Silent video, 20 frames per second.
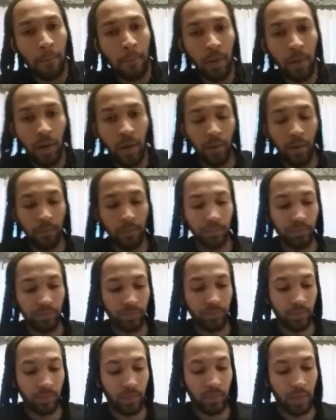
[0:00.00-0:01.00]
but
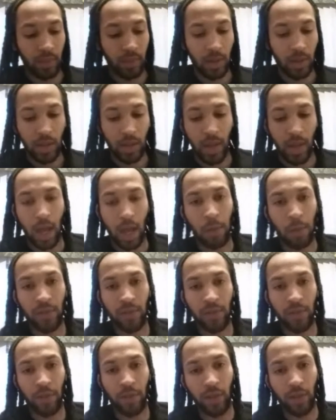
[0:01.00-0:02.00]
I
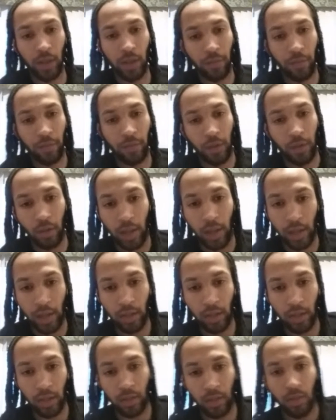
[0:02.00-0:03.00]
most definitely feel
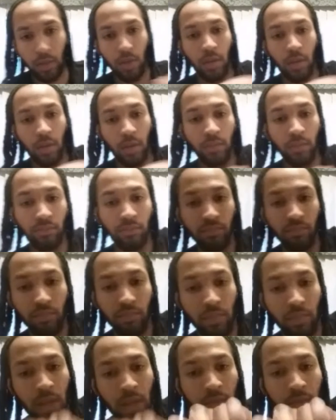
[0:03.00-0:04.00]
like, you know,
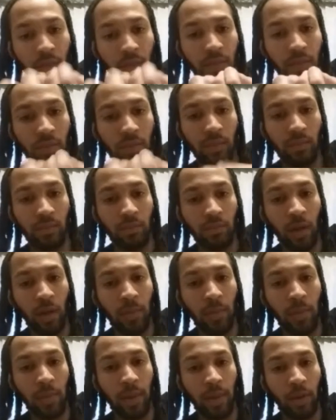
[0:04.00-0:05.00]
this is
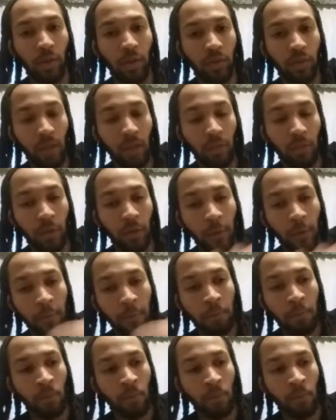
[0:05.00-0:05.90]
going to be my new staple.